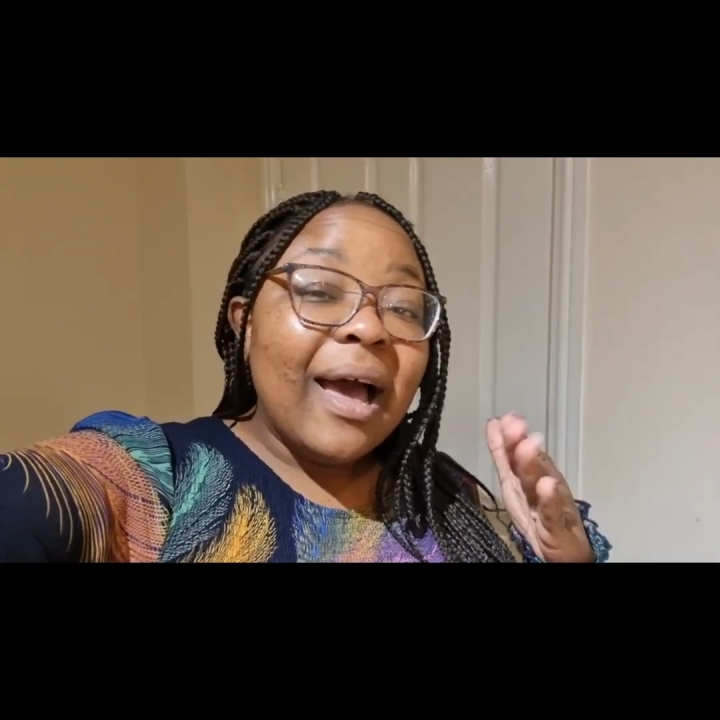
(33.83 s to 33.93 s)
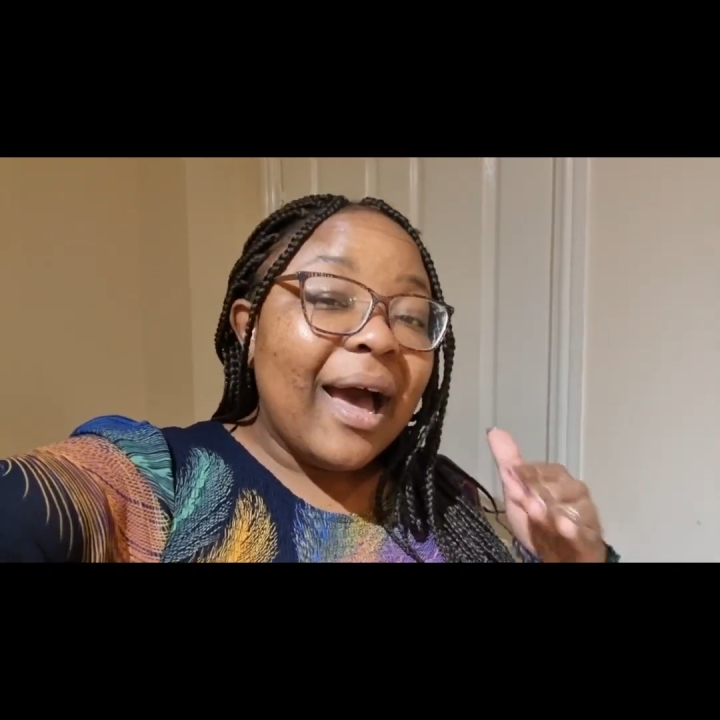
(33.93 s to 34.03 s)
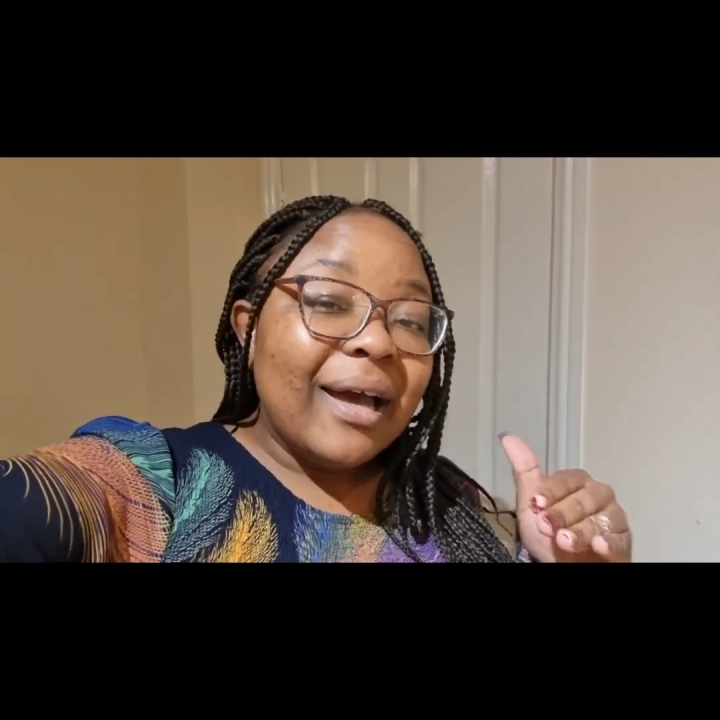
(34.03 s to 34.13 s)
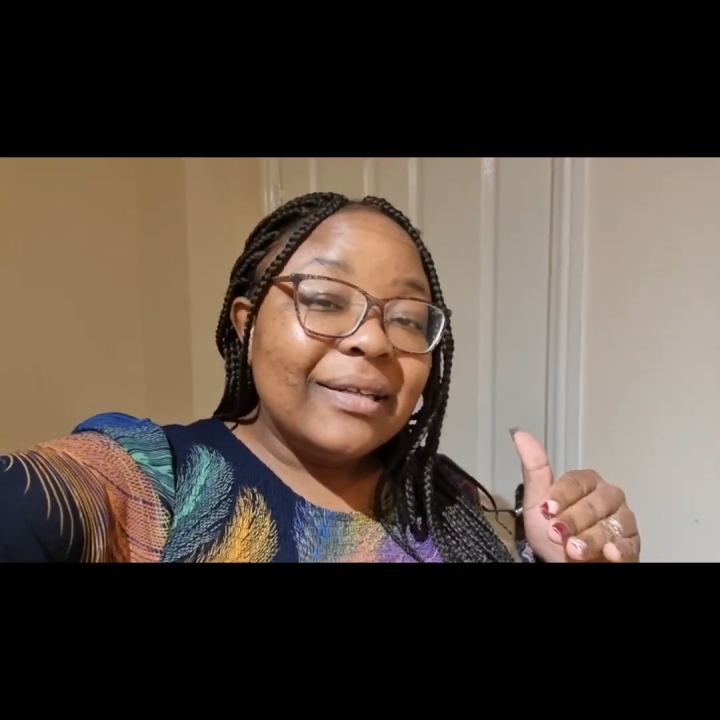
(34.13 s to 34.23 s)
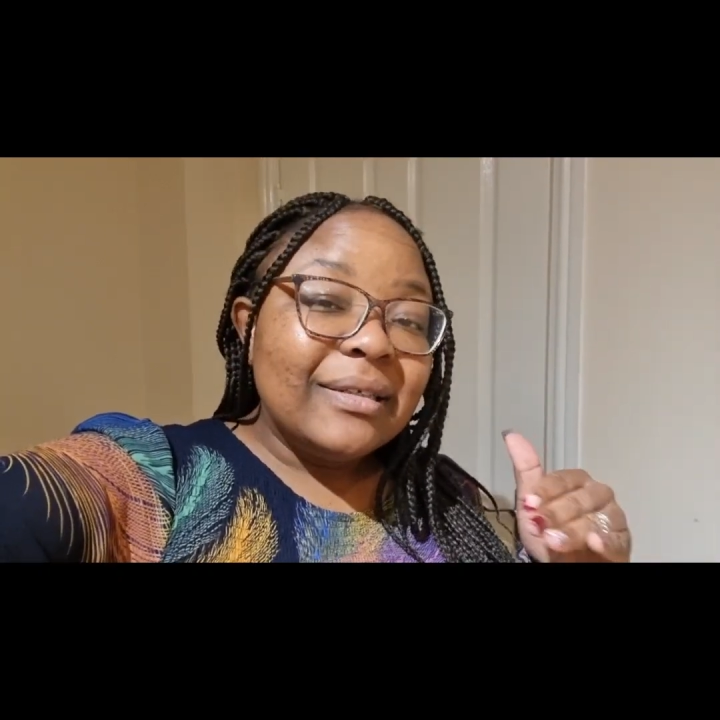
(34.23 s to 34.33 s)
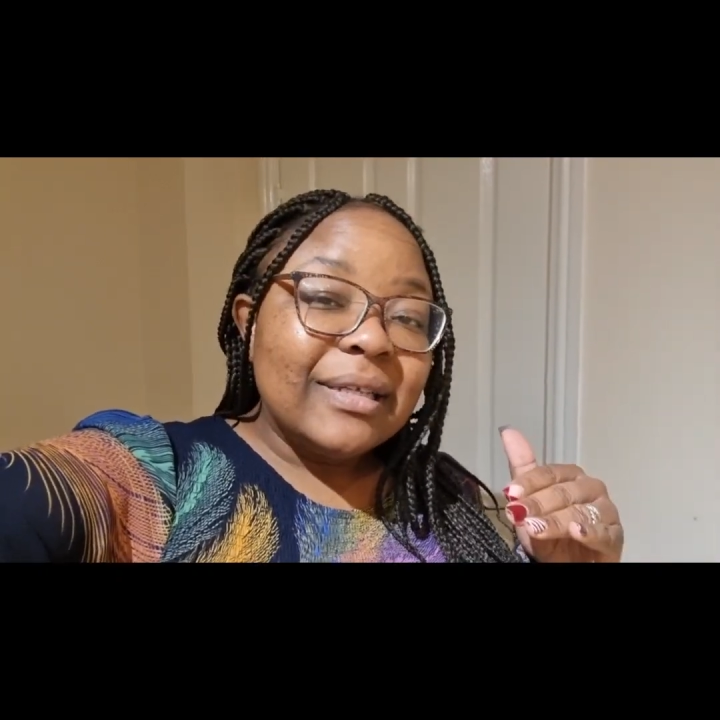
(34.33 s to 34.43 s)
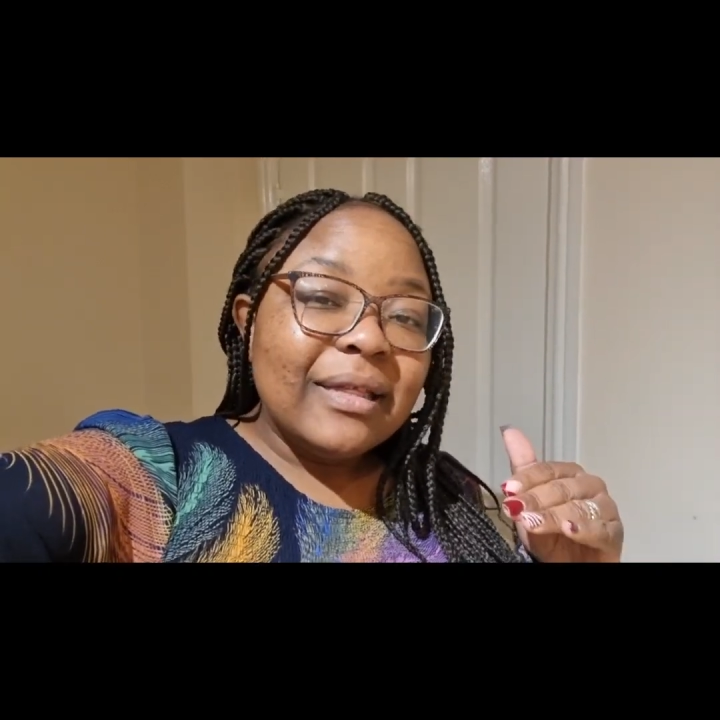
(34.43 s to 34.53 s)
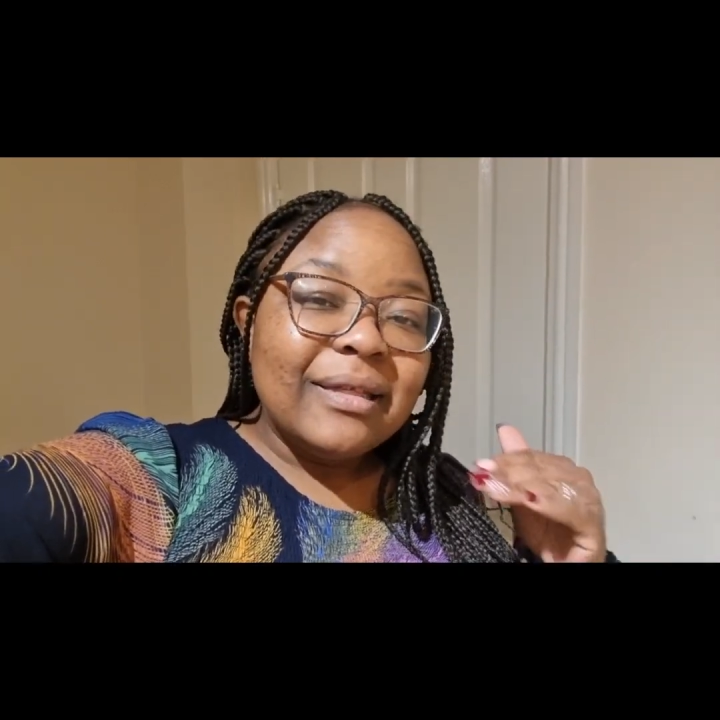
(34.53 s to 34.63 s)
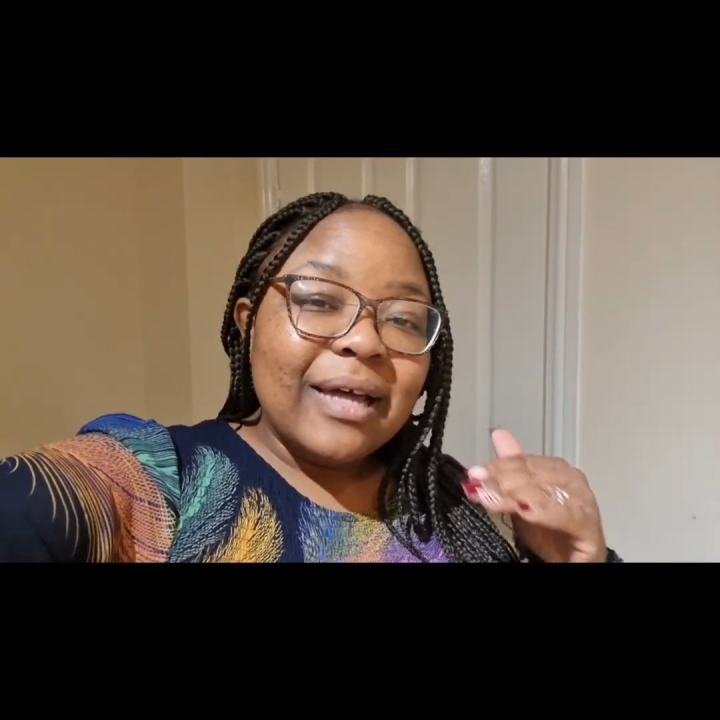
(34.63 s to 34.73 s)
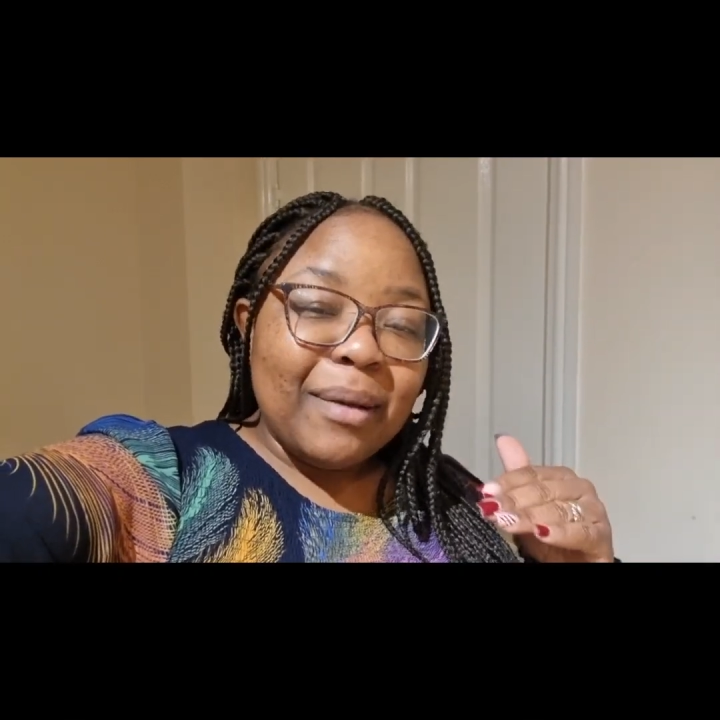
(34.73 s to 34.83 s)
And
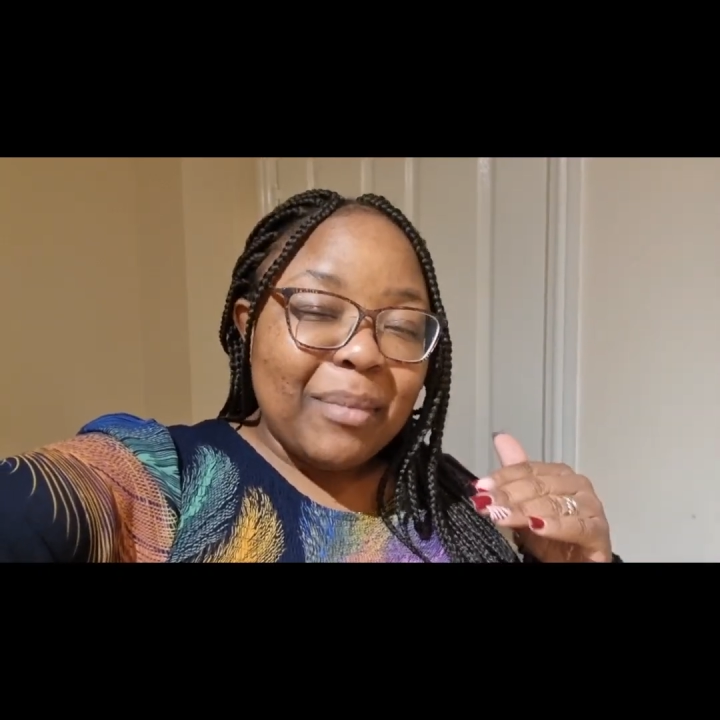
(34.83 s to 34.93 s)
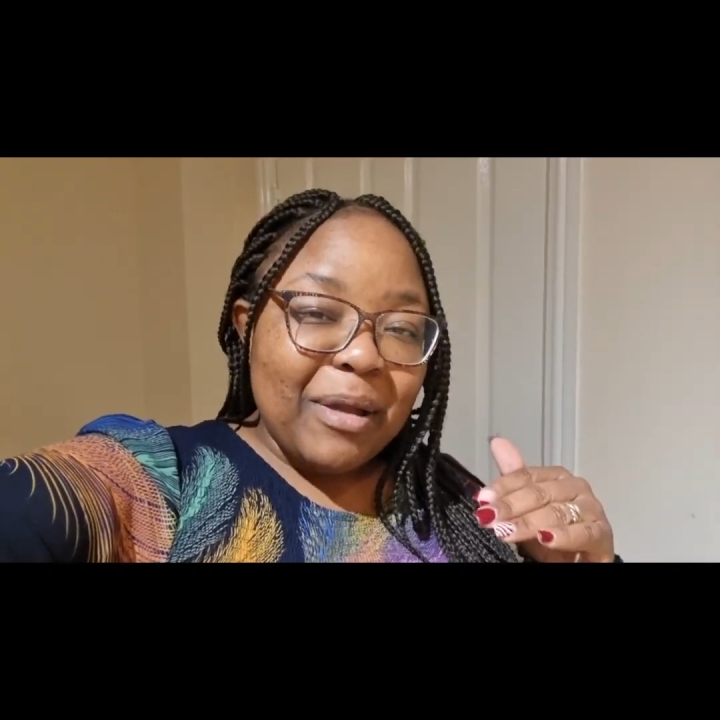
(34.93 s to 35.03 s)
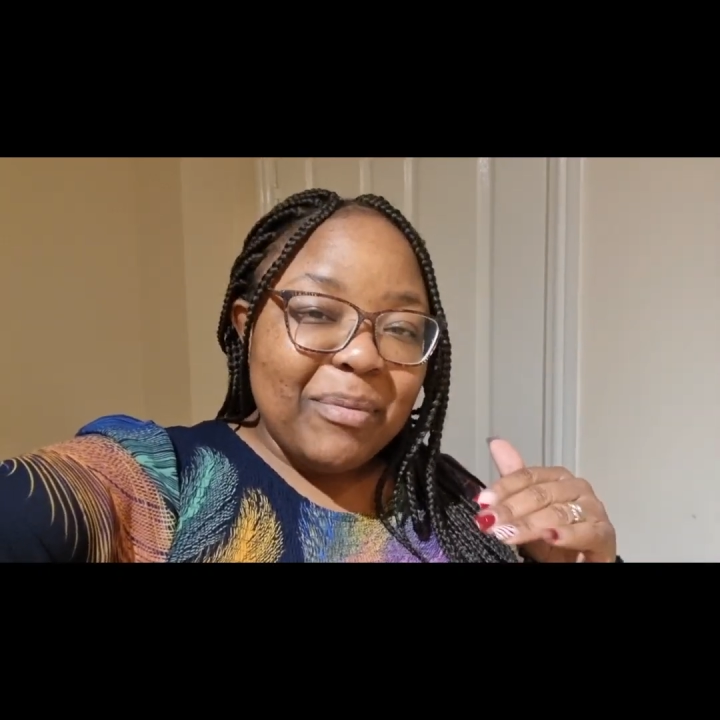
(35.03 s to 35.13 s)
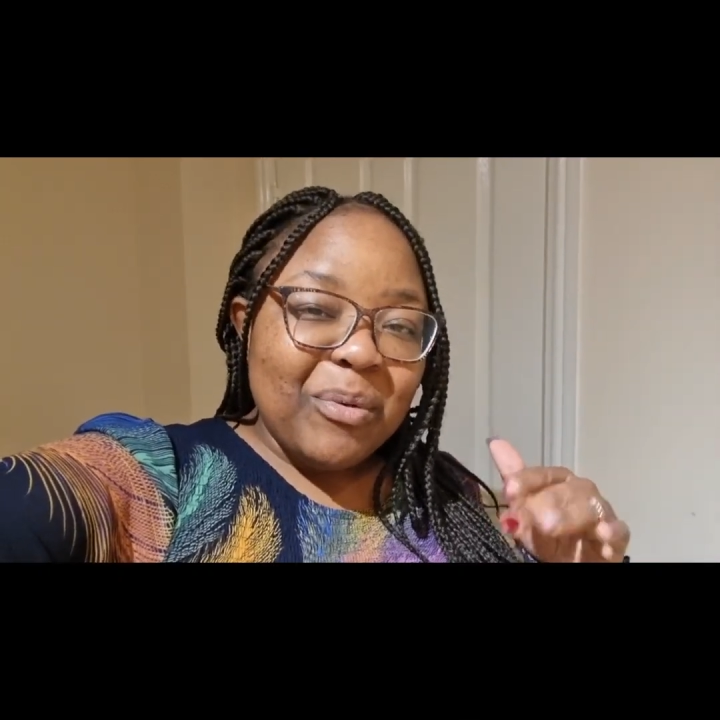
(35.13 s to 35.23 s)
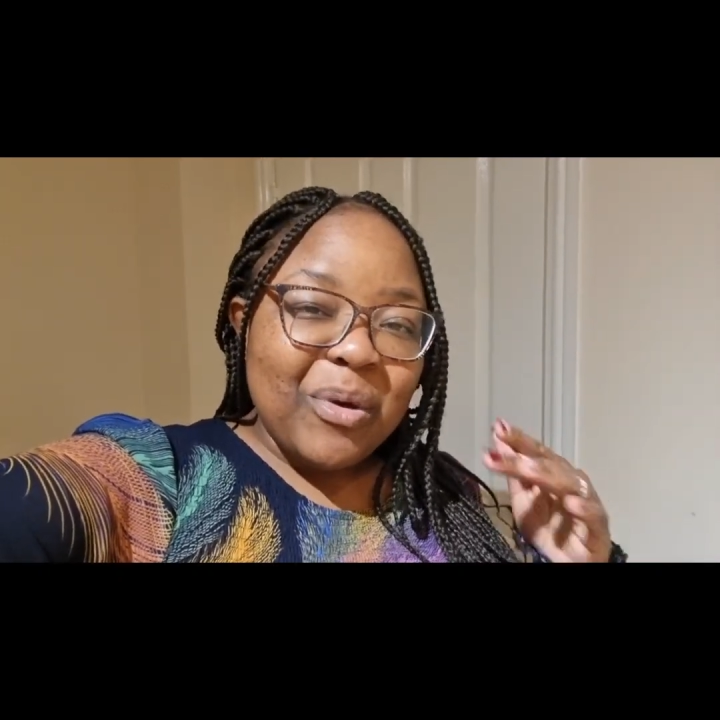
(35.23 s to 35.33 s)
that might be